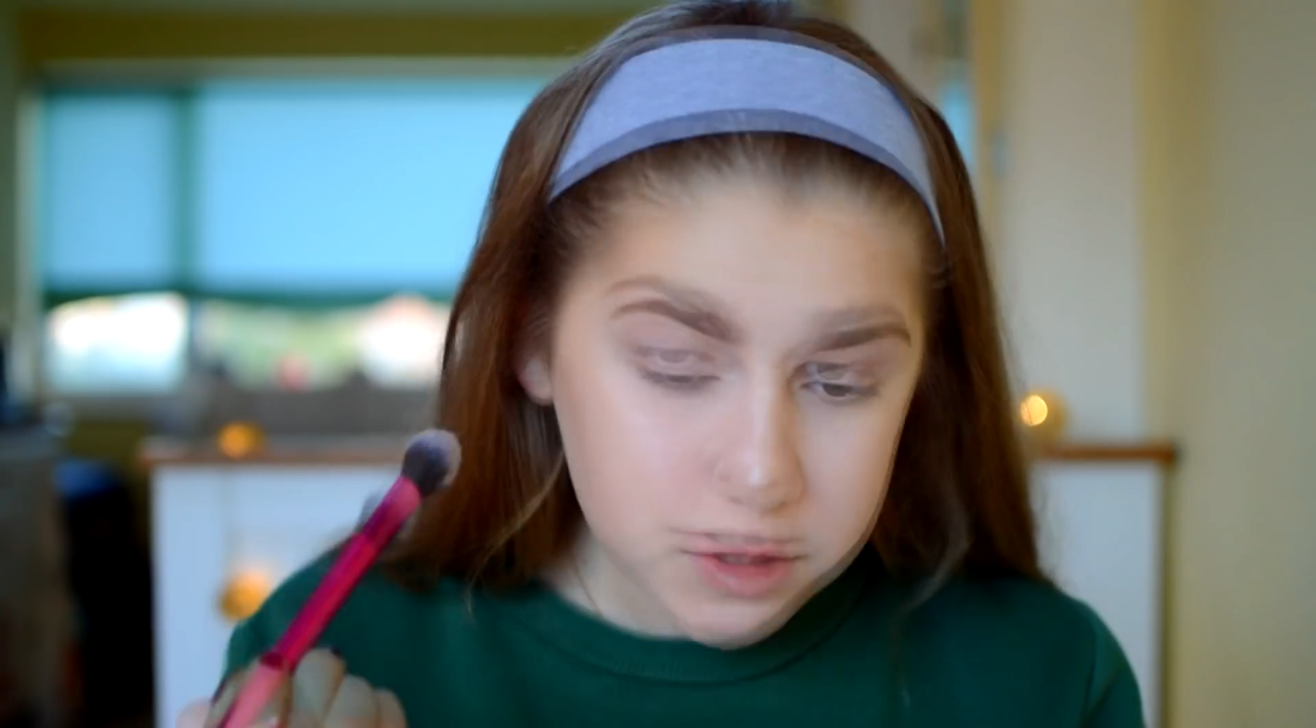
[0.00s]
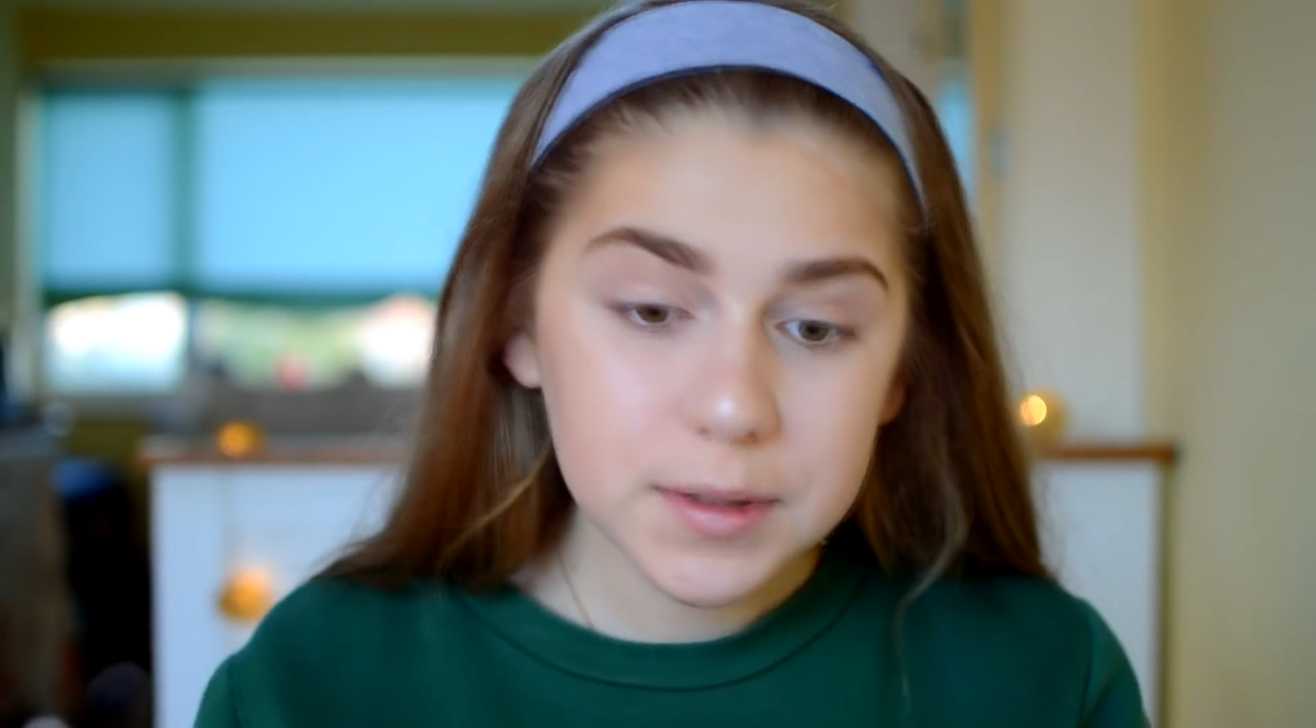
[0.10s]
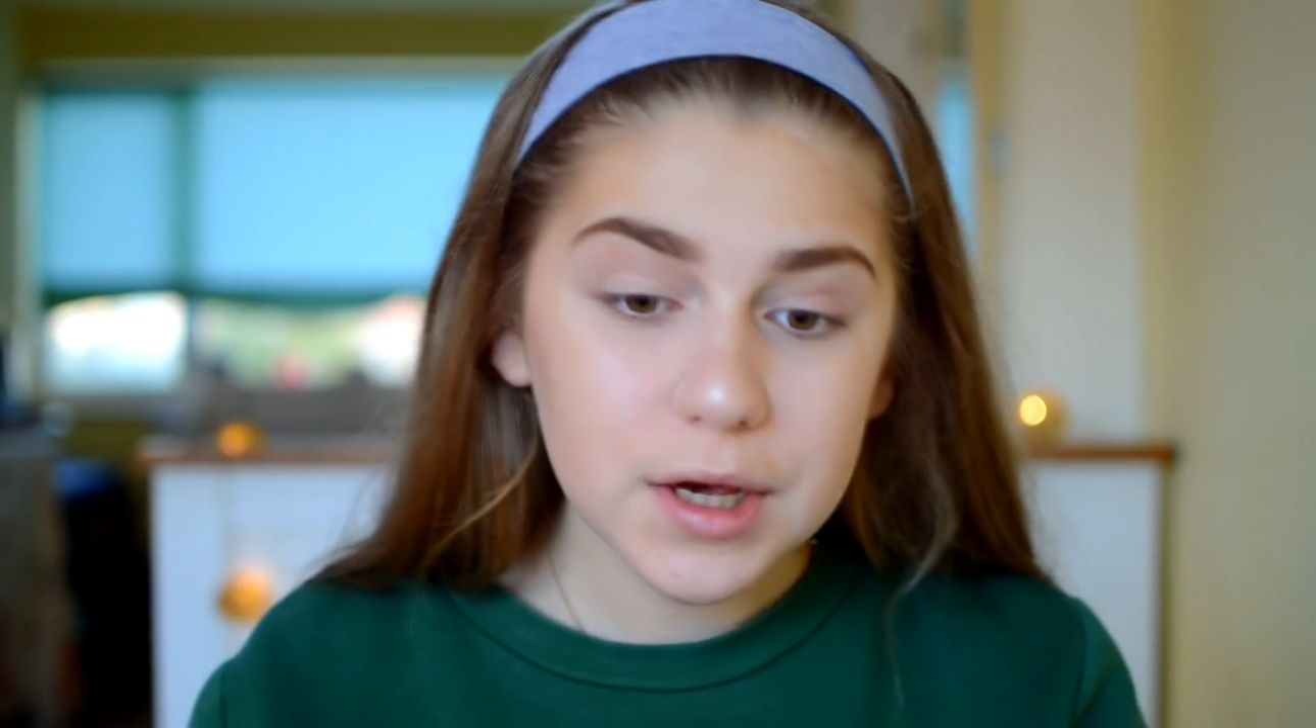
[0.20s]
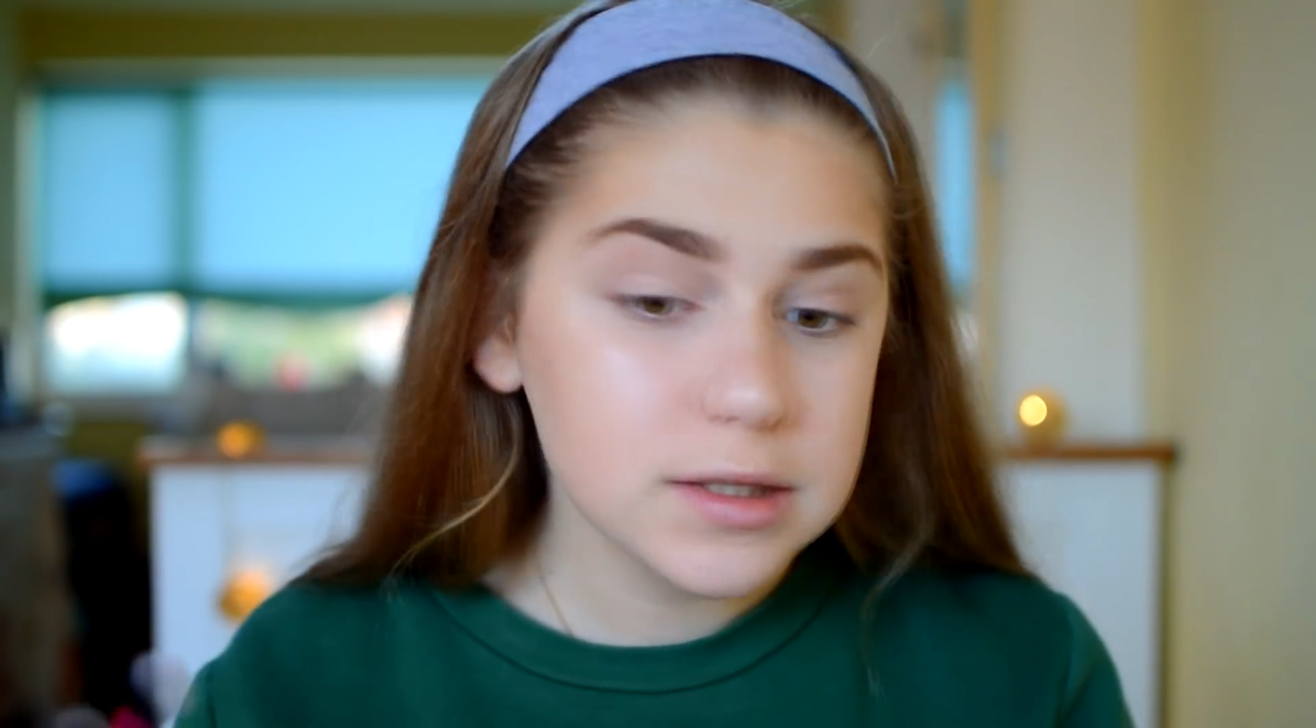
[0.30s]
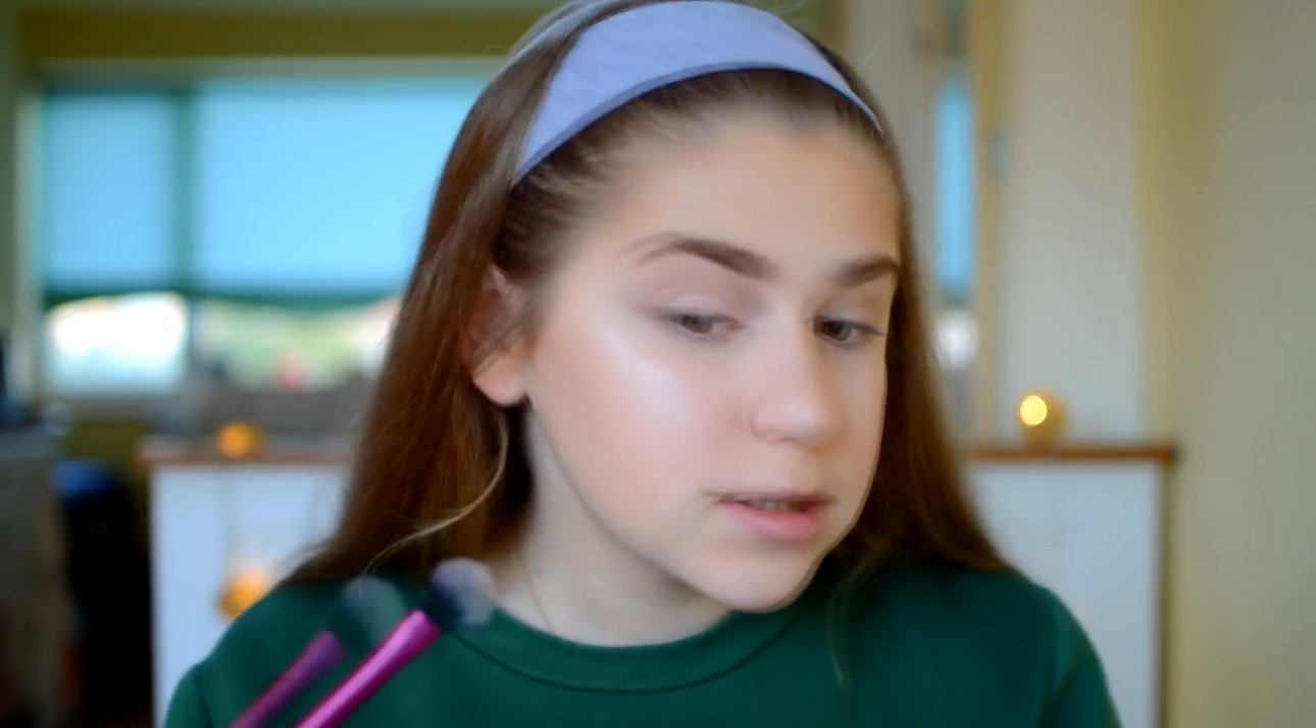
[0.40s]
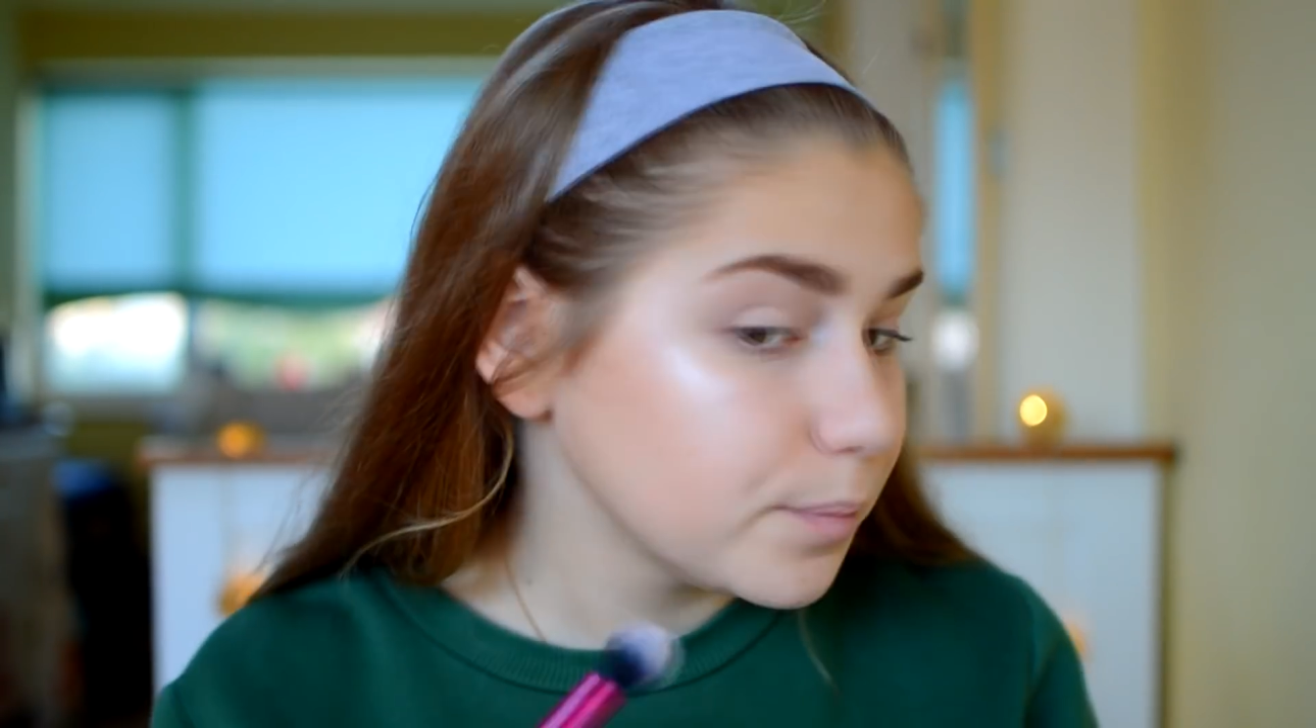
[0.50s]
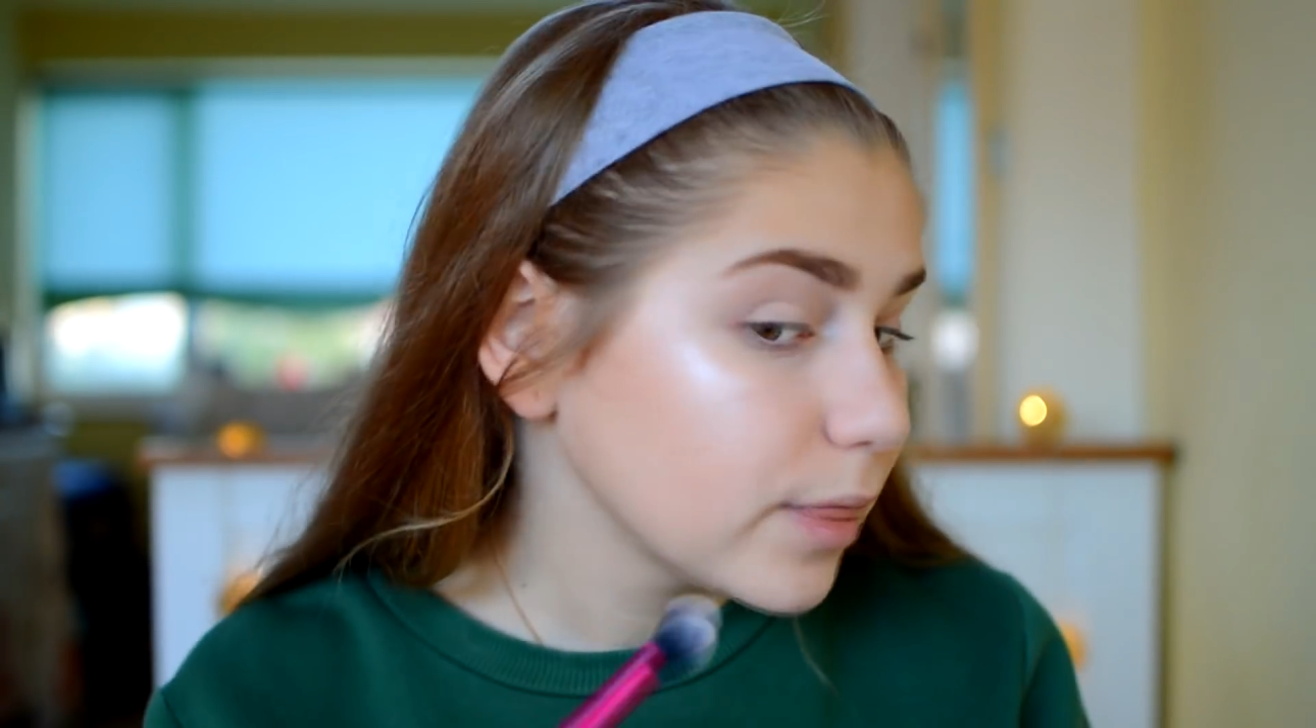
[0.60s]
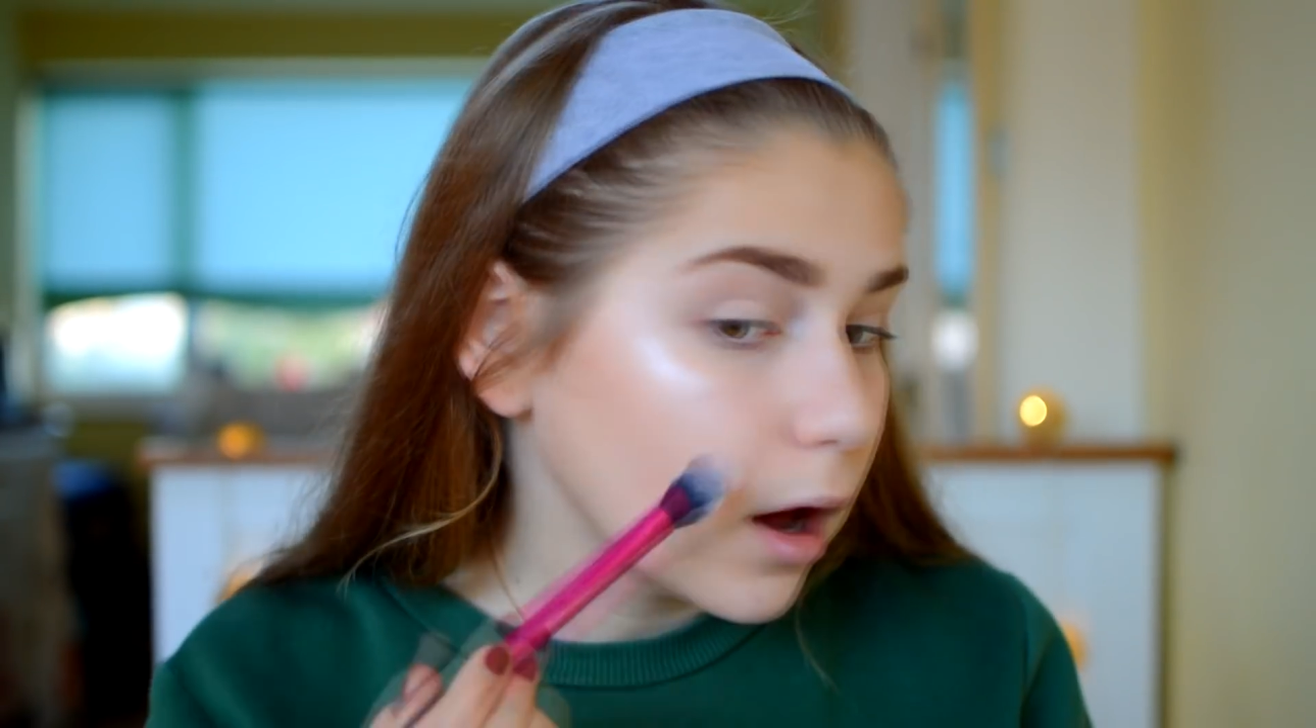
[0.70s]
just because